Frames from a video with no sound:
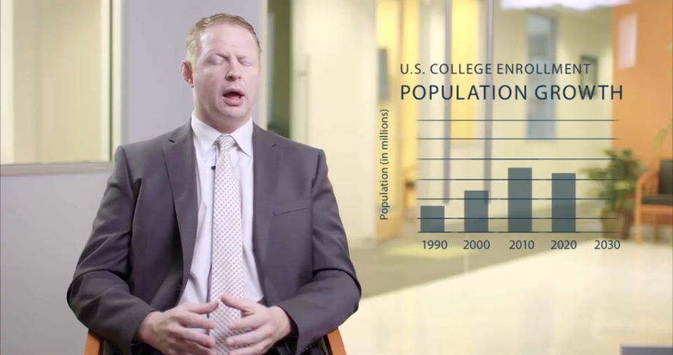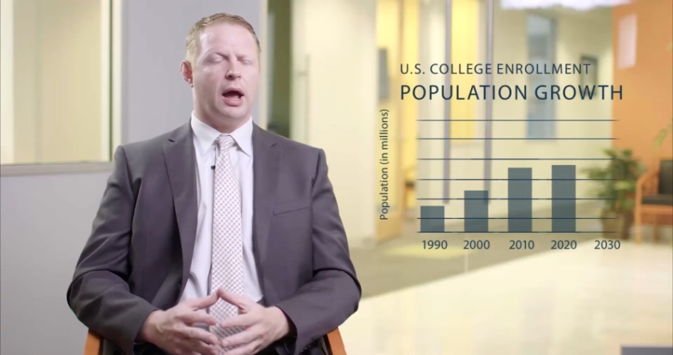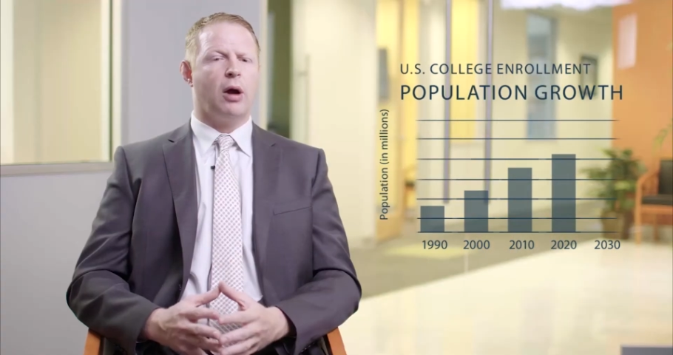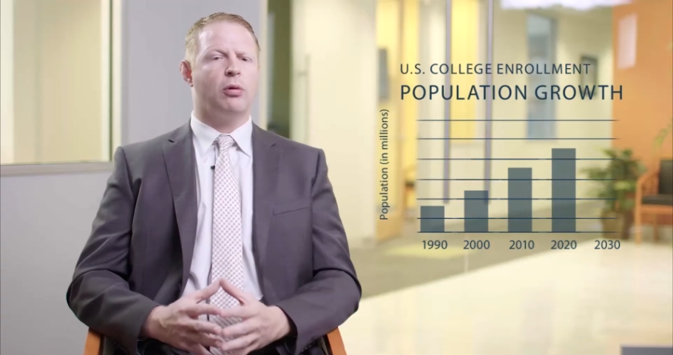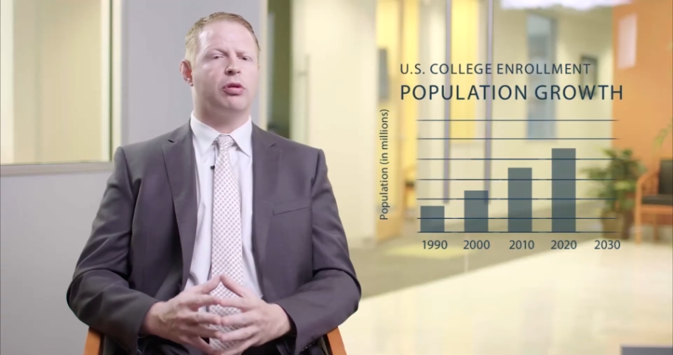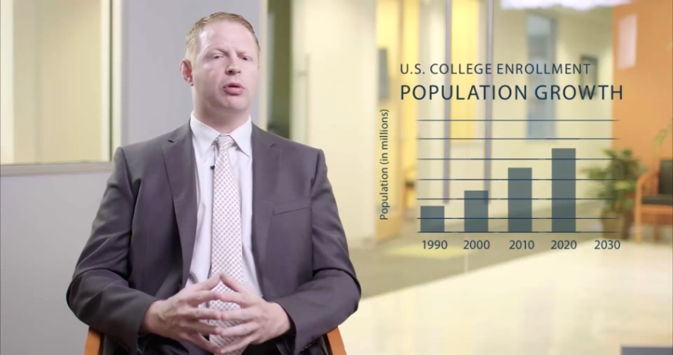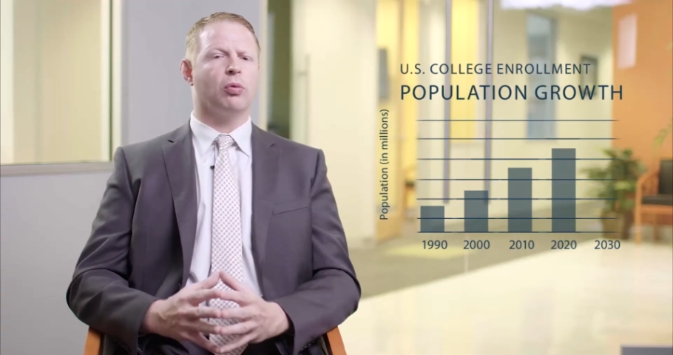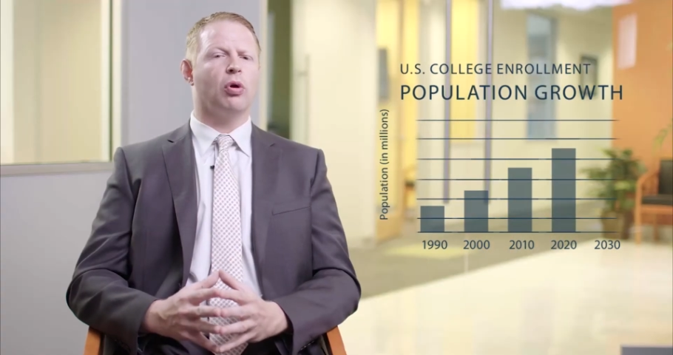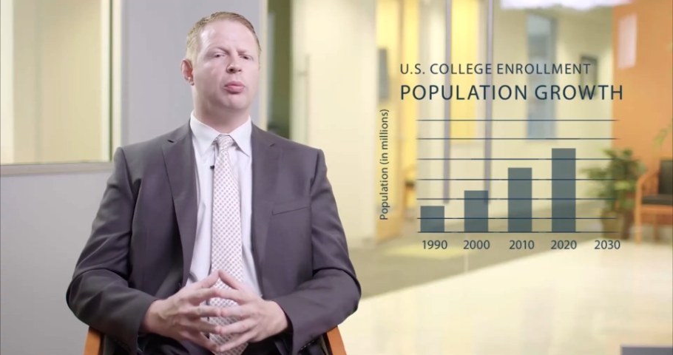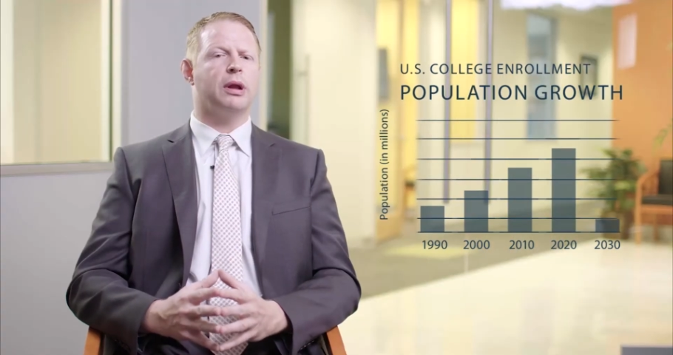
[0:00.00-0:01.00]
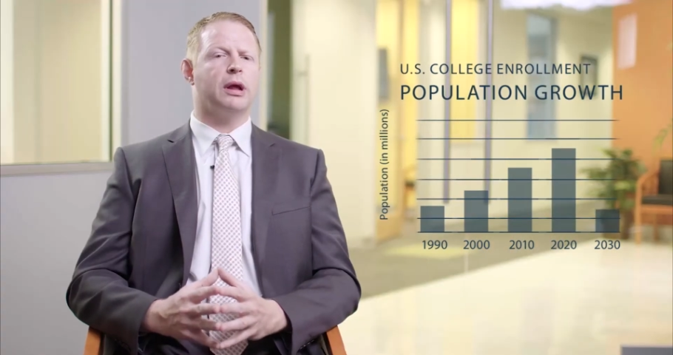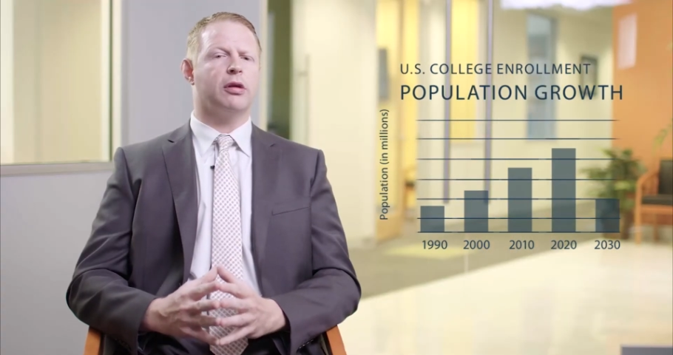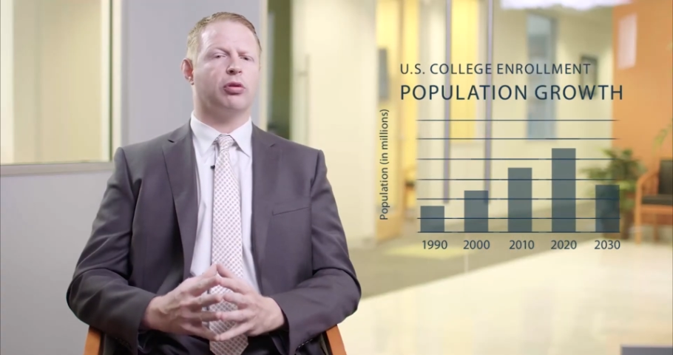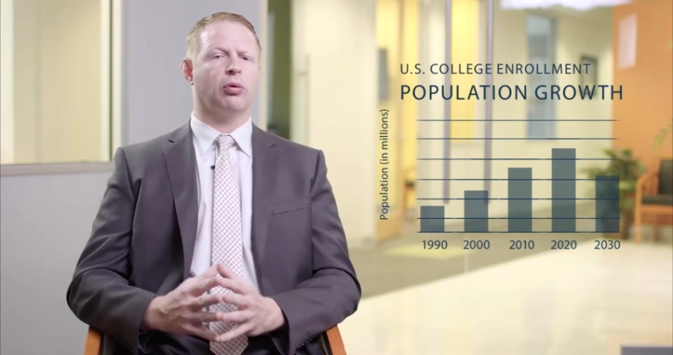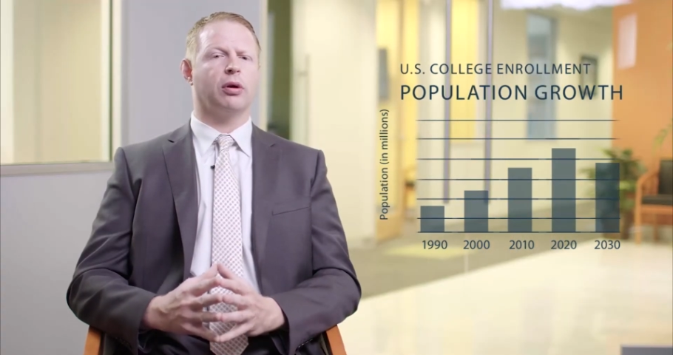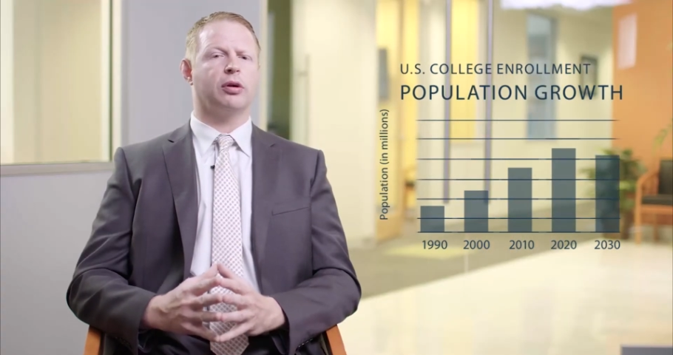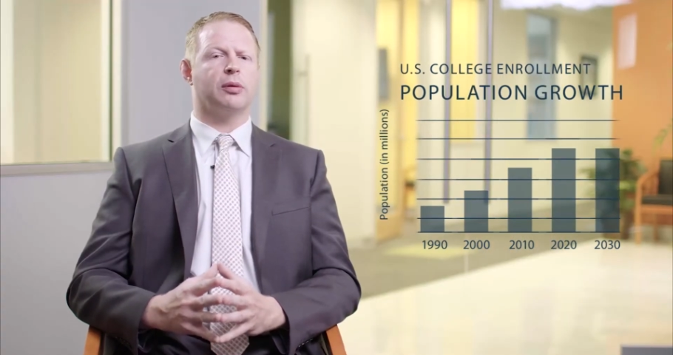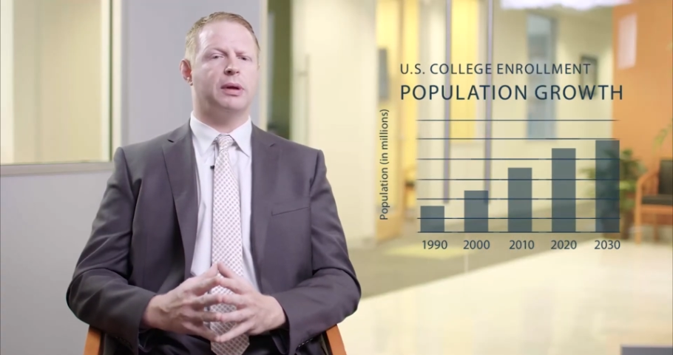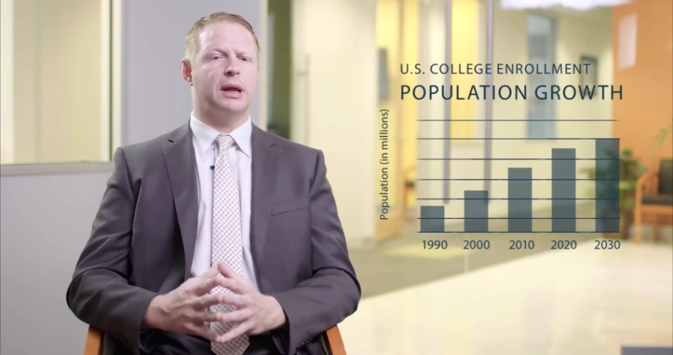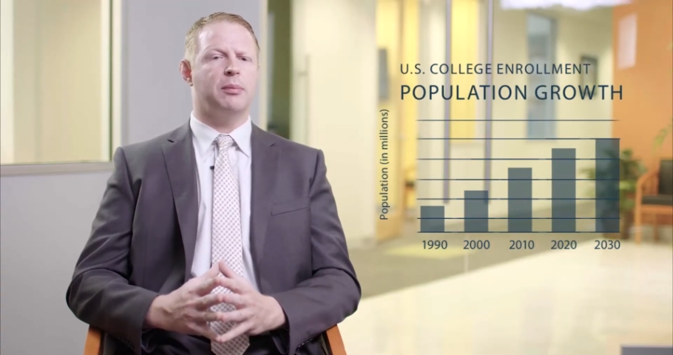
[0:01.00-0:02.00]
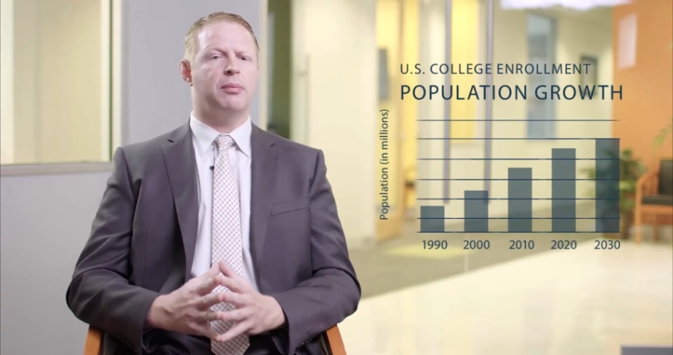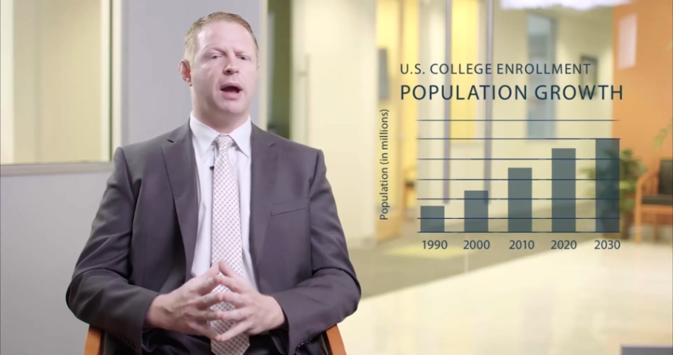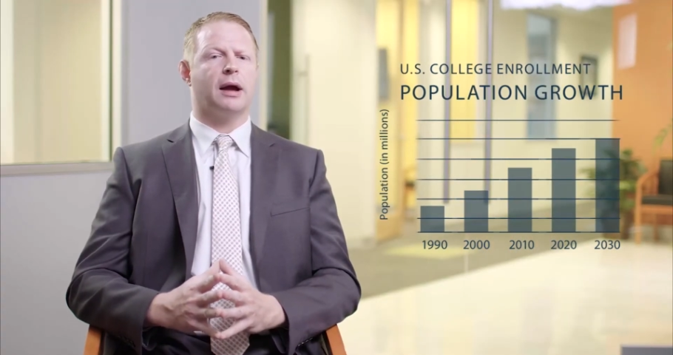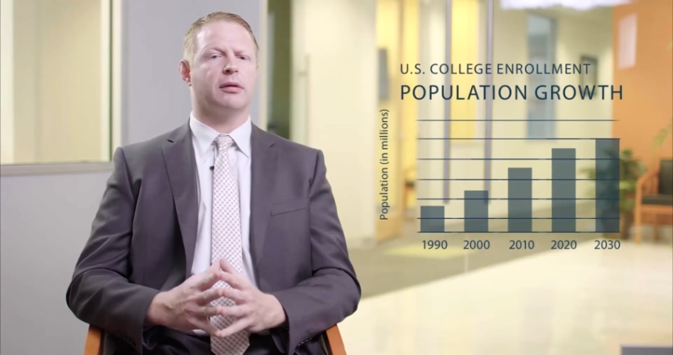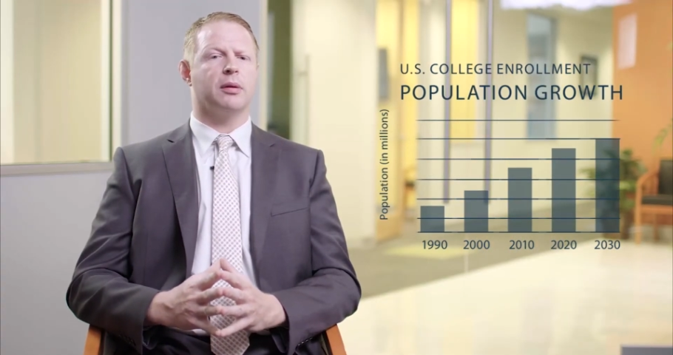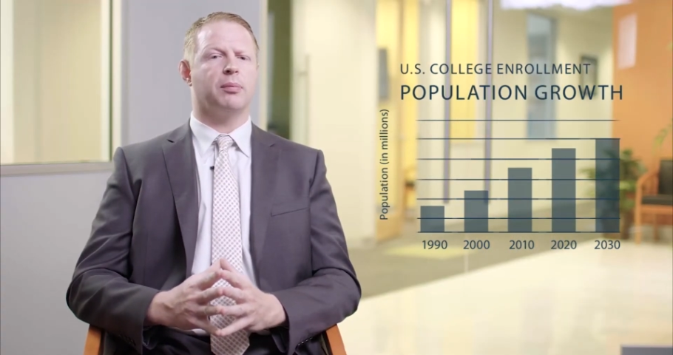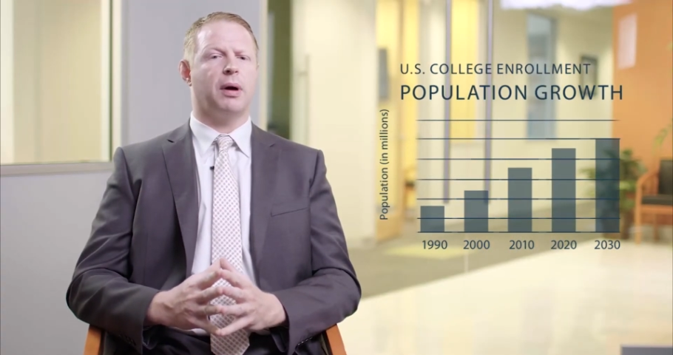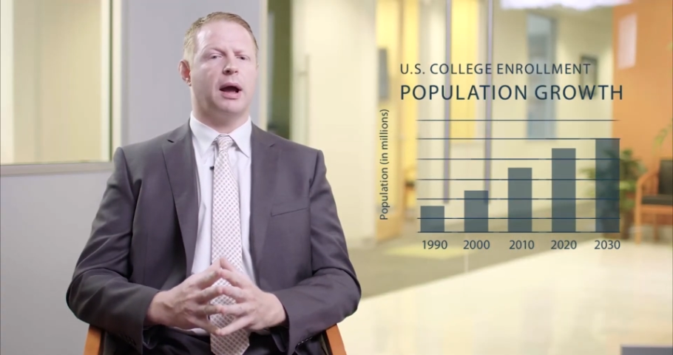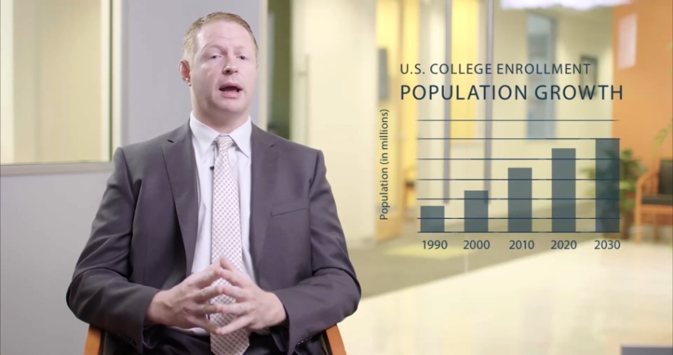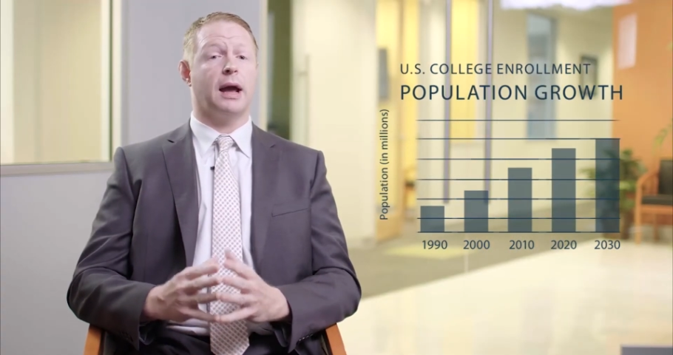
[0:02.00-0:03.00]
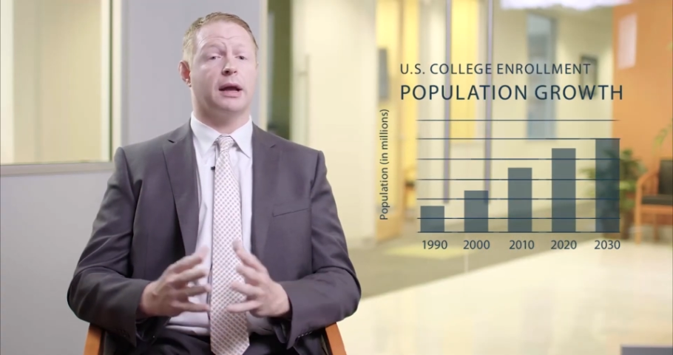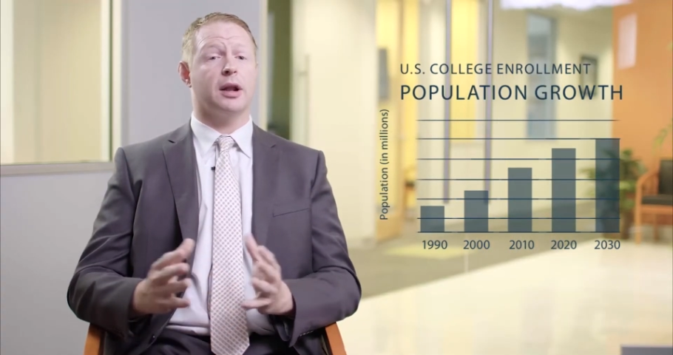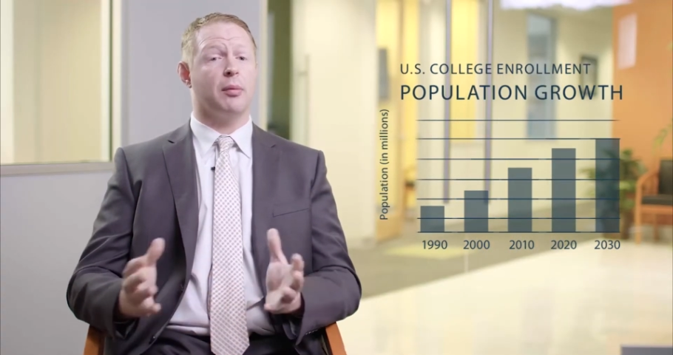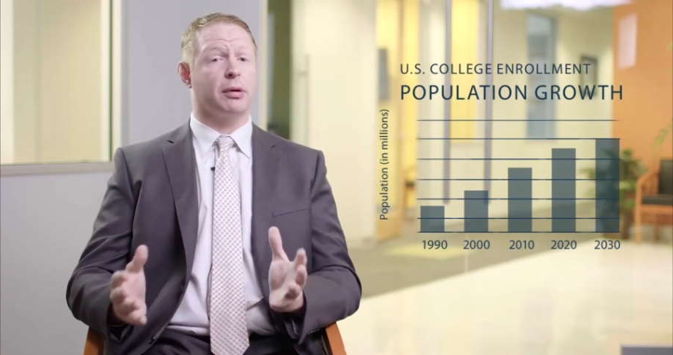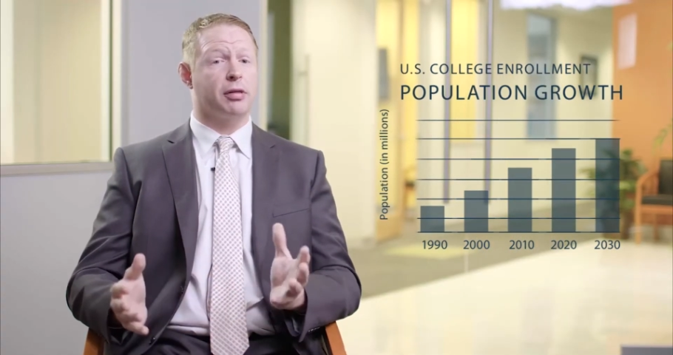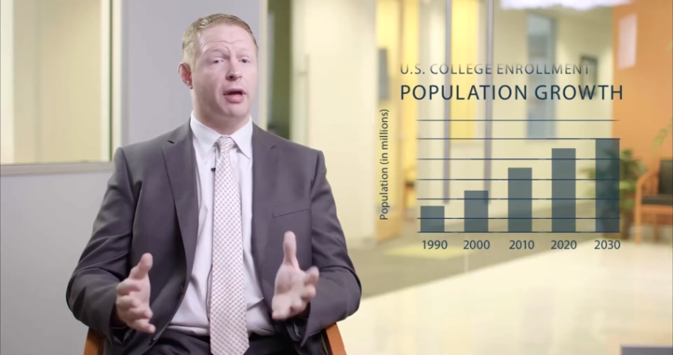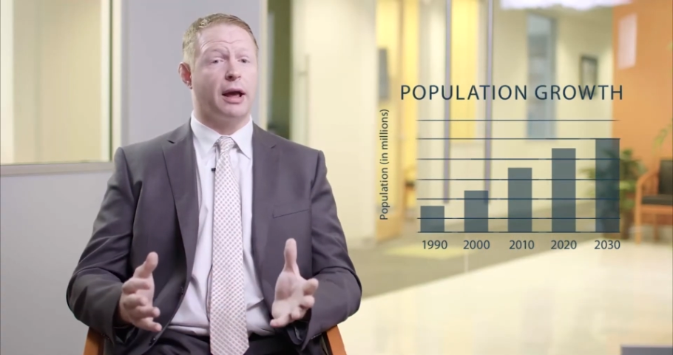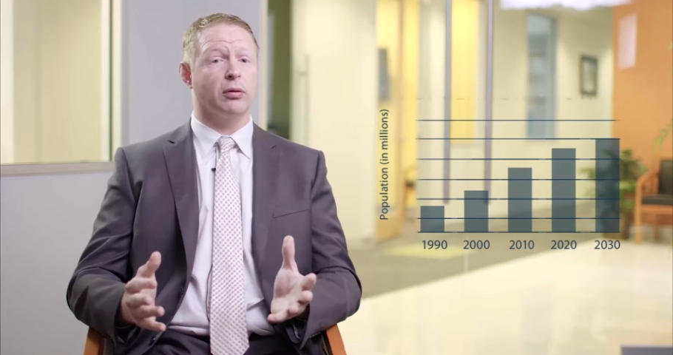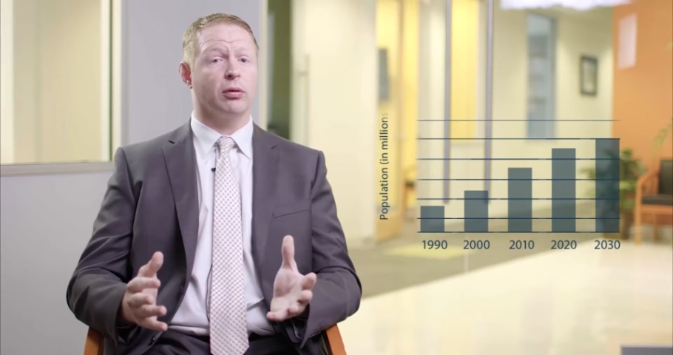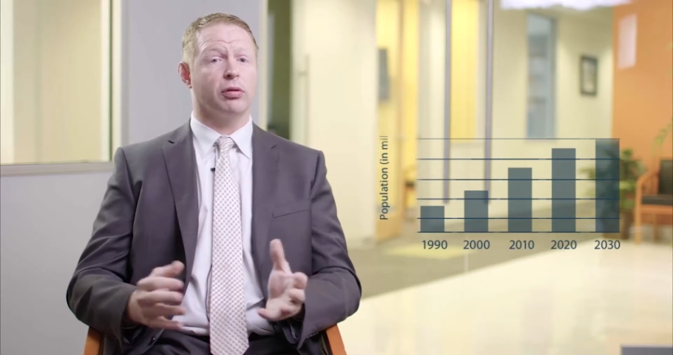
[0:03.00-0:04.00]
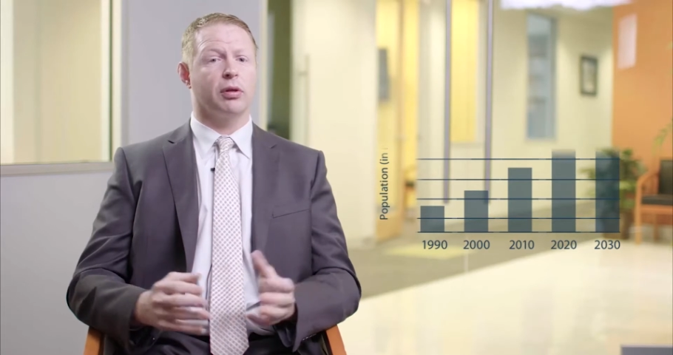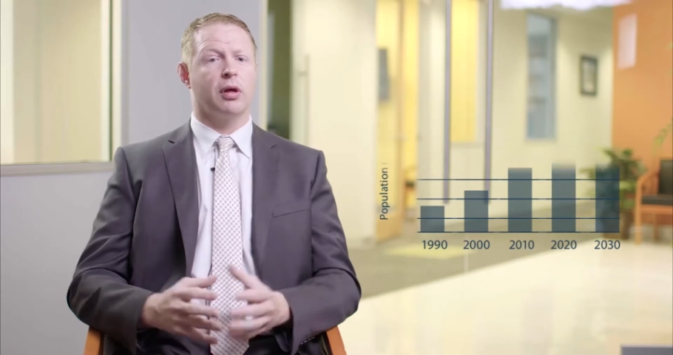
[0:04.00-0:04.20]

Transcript: How has enrollment historically been impacted by economic cycles,